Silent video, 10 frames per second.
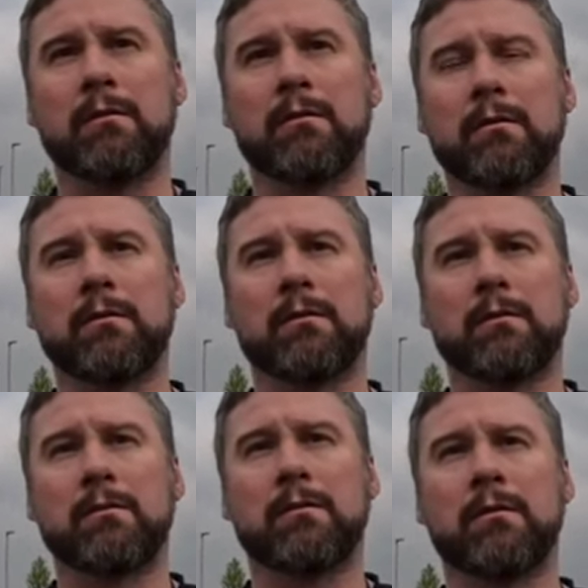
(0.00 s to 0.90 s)
Because
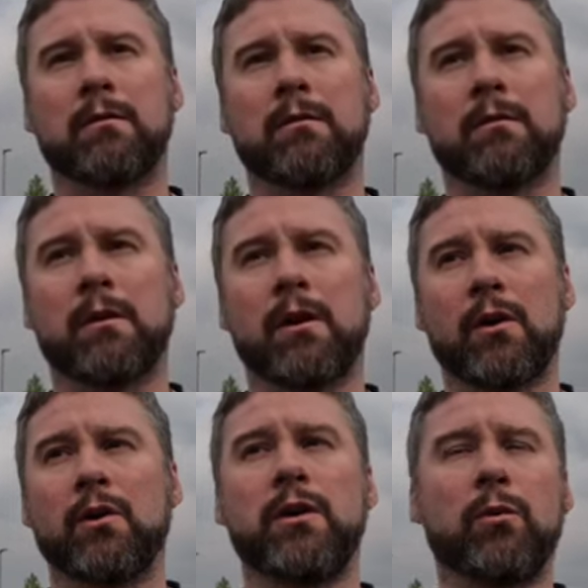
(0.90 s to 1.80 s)
you won't tell me who
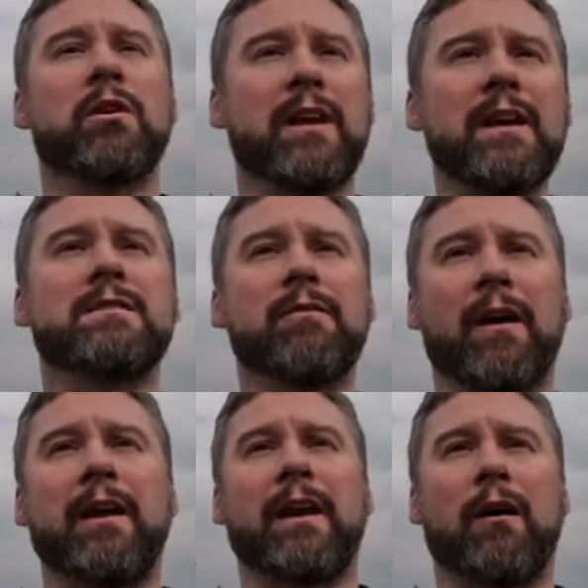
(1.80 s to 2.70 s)
you are. You could easily
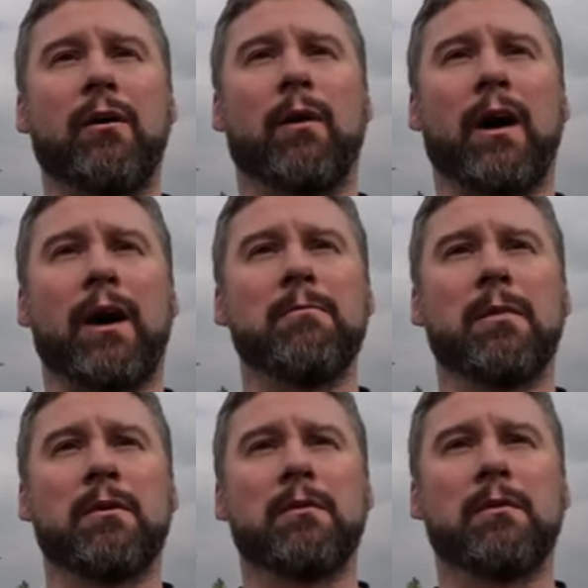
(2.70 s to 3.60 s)
find out who I am.
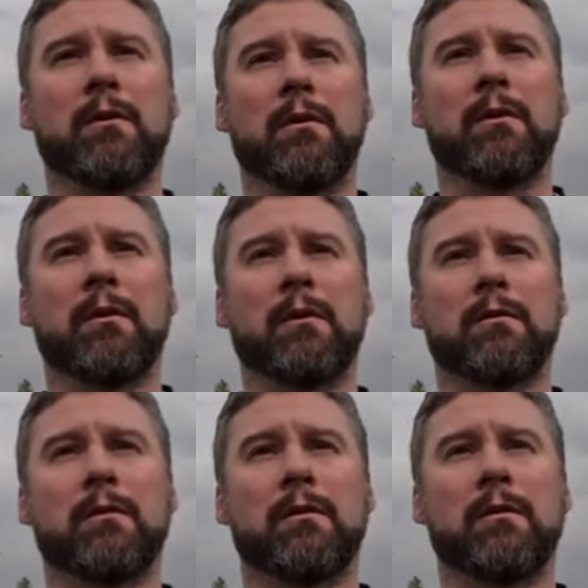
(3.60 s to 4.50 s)
You can
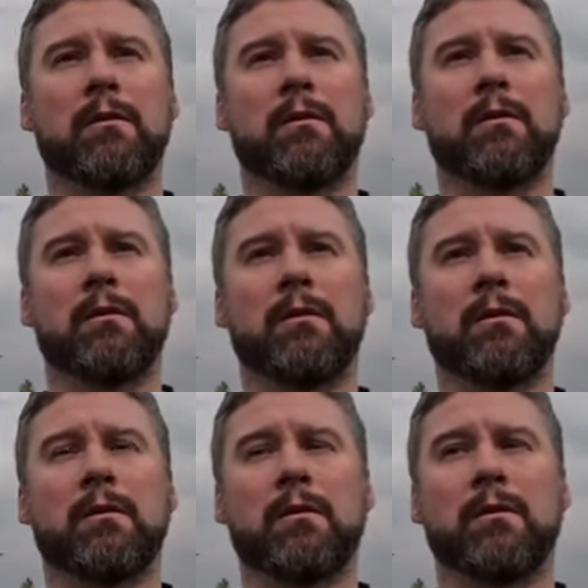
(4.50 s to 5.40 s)
easily find out who
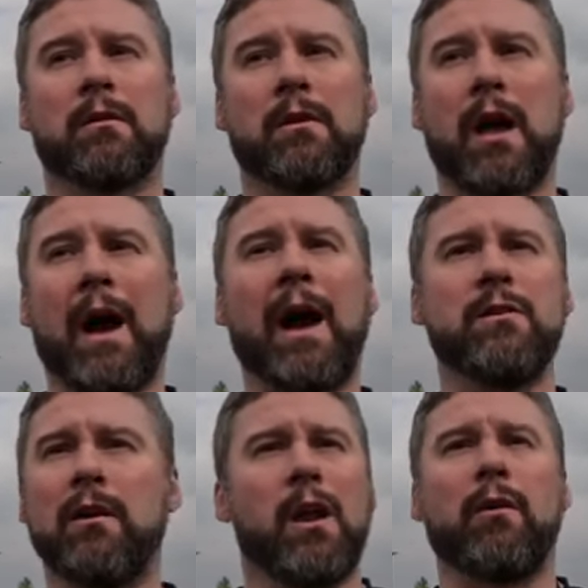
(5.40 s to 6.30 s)
I am. I'm not uh,
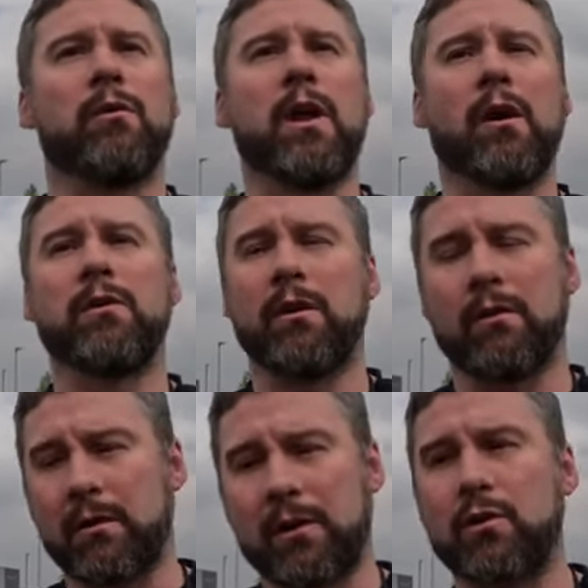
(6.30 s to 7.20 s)
hard no, to no, find. No,
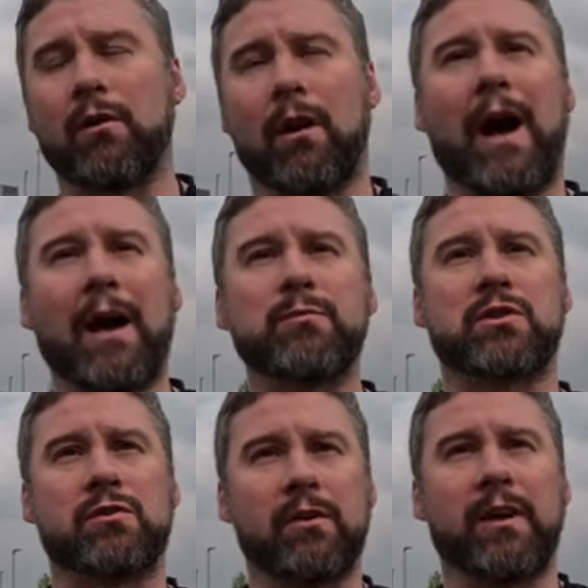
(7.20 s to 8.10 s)
you, you, I'm
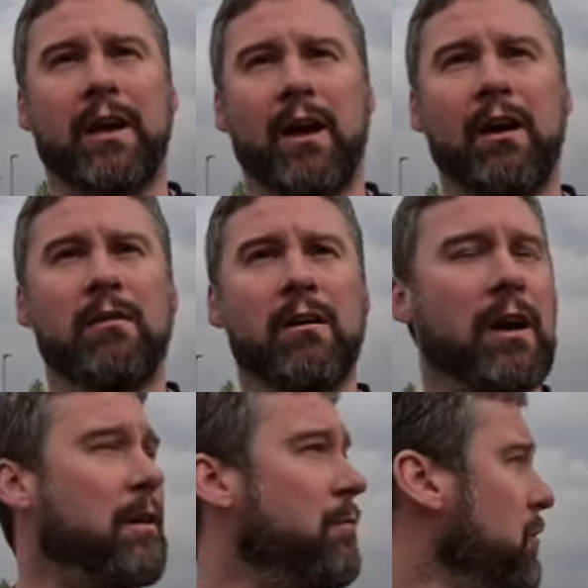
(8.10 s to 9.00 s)
stood here
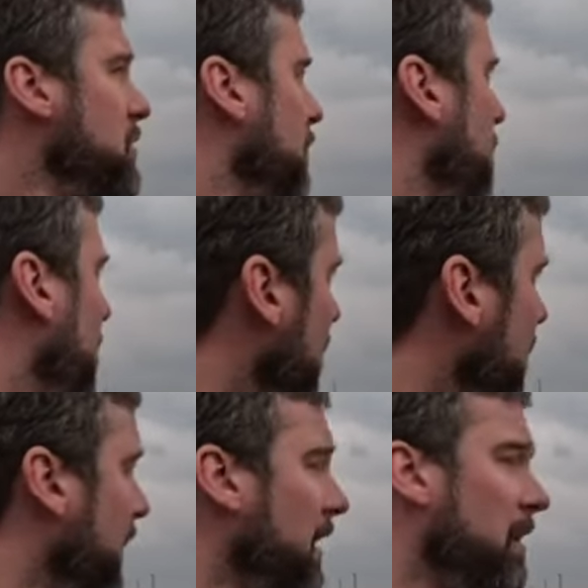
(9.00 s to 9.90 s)
in front of a
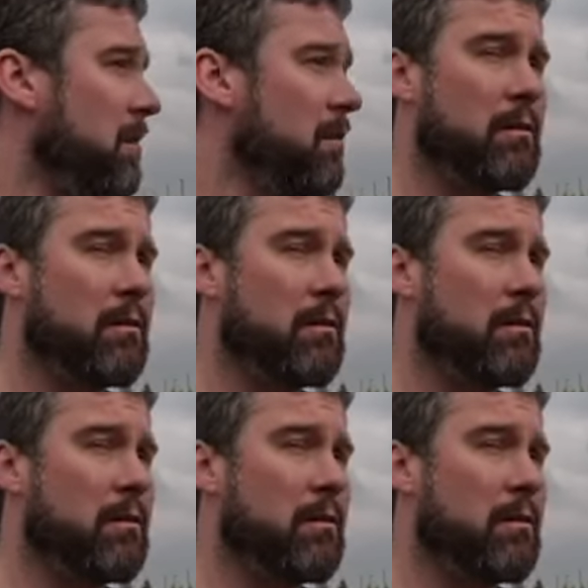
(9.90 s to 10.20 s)
building